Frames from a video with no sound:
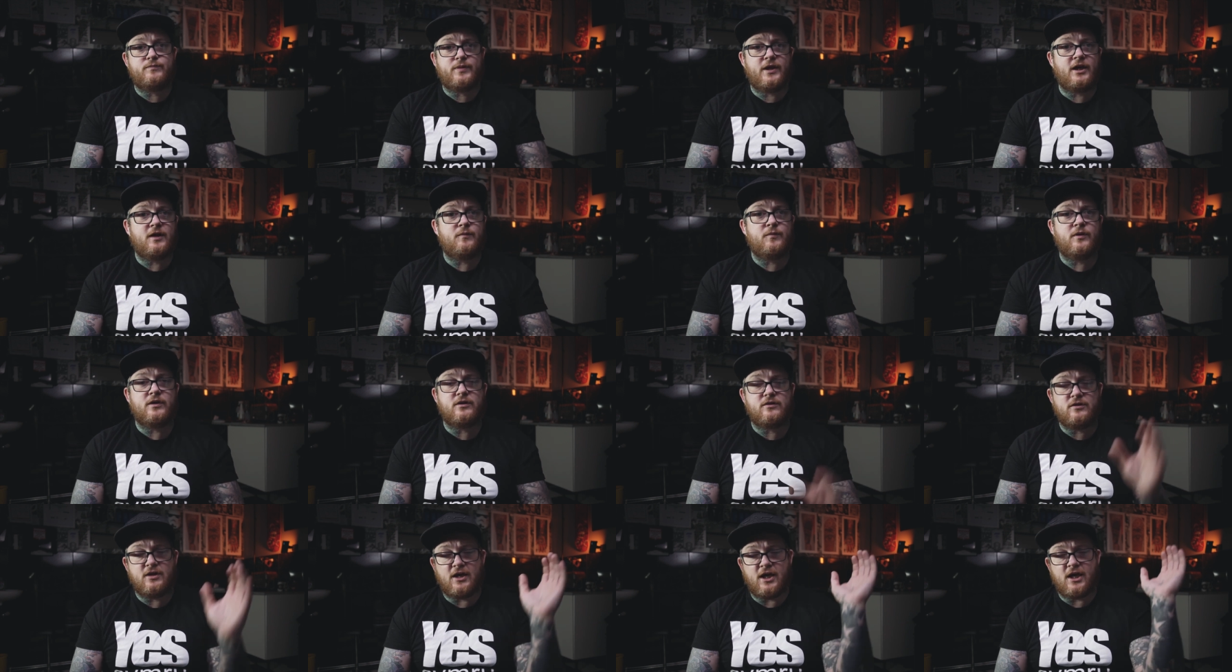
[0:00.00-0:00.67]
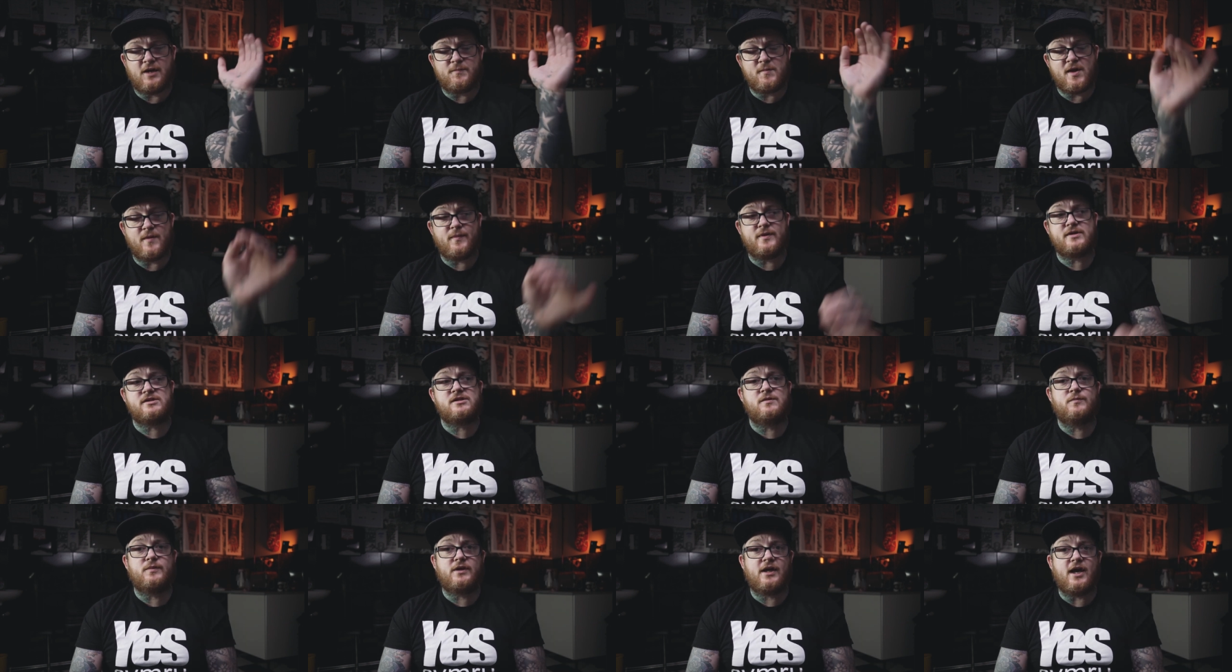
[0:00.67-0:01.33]
pigment, you're getting made by
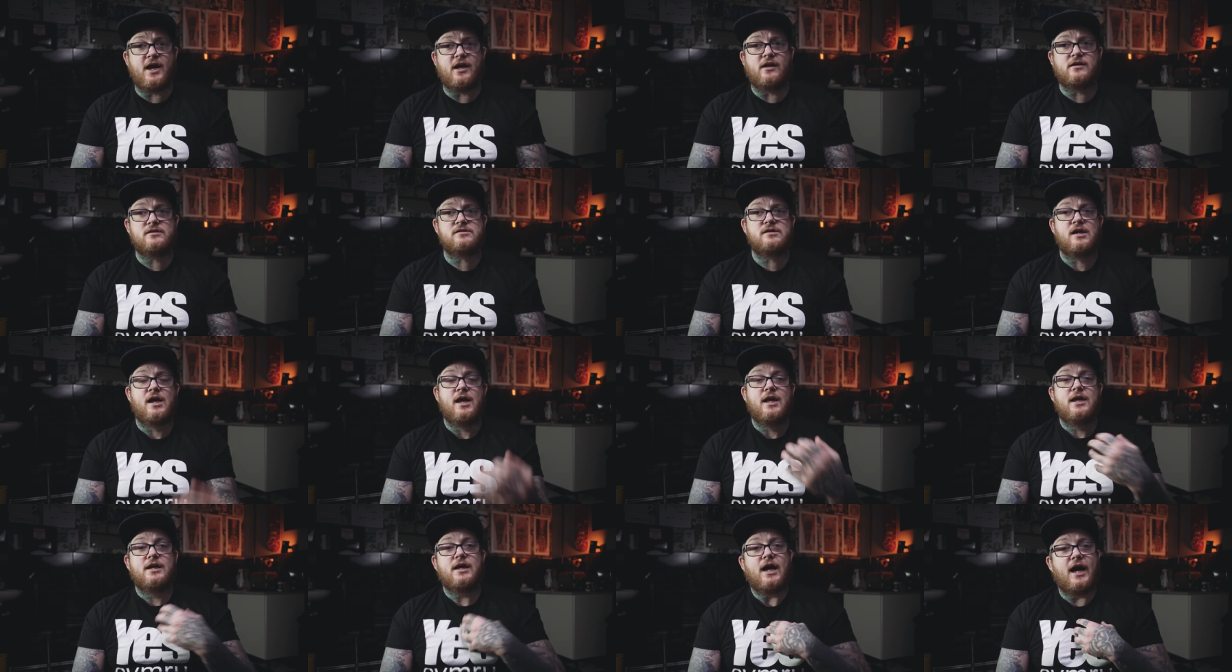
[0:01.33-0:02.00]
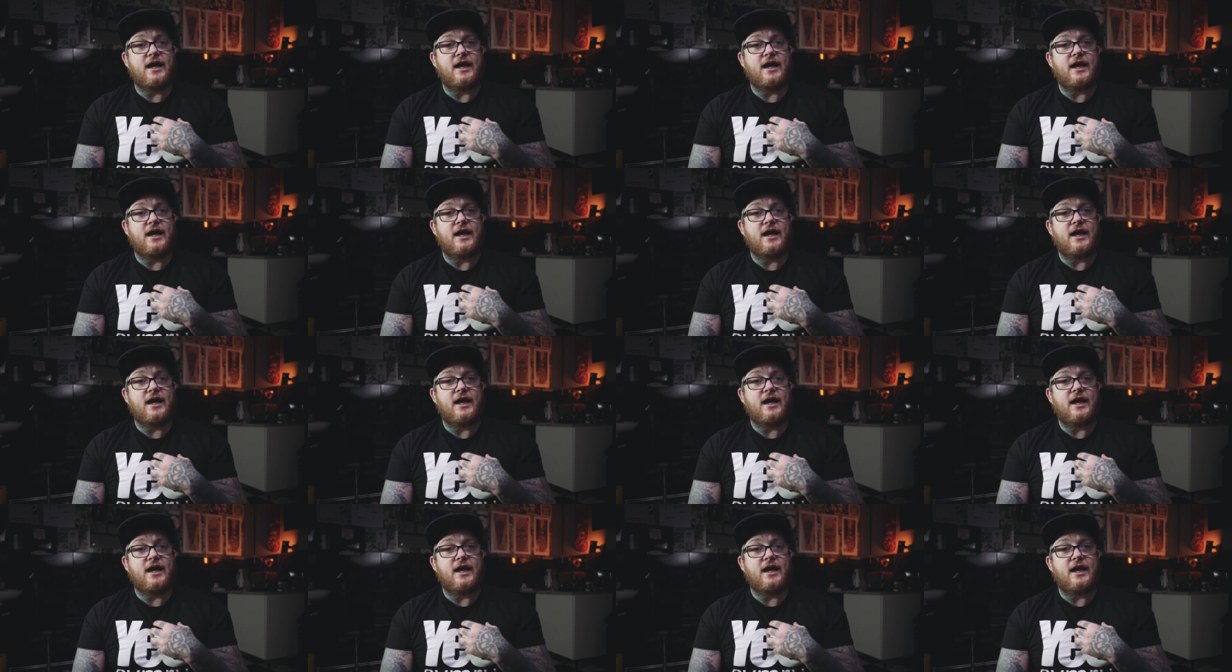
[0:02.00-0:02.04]
somebody else,